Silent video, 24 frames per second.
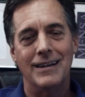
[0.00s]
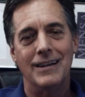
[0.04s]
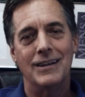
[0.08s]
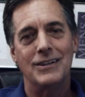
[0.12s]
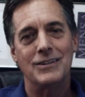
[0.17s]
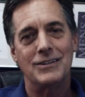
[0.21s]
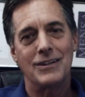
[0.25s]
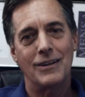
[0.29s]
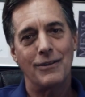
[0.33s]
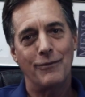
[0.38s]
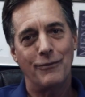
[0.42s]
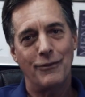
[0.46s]

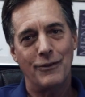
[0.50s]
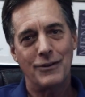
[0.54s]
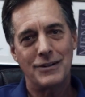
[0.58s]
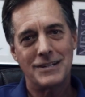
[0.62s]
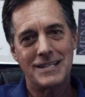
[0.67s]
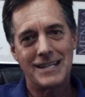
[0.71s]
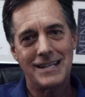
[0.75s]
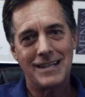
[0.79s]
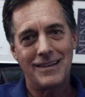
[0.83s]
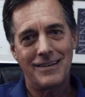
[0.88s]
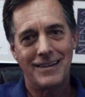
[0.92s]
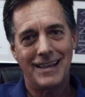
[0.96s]
So the first
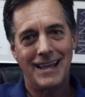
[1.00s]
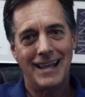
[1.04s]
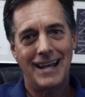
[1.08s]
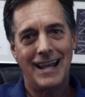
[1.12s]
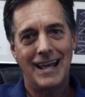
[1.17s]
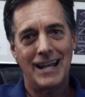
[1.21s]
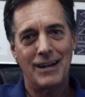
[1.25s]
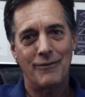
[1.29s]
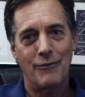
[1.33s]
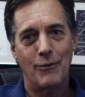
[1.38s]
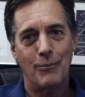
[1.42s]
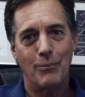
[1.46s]
thing you get out
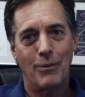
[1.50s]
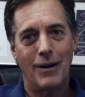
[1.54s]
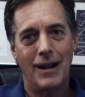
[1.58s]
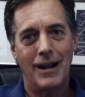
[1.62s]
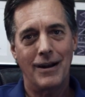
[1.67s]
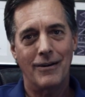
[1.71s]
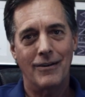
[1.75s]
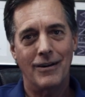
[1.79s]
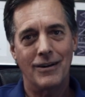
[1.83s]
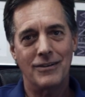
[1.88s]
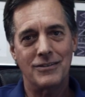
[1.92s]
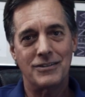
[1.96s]
of a prior art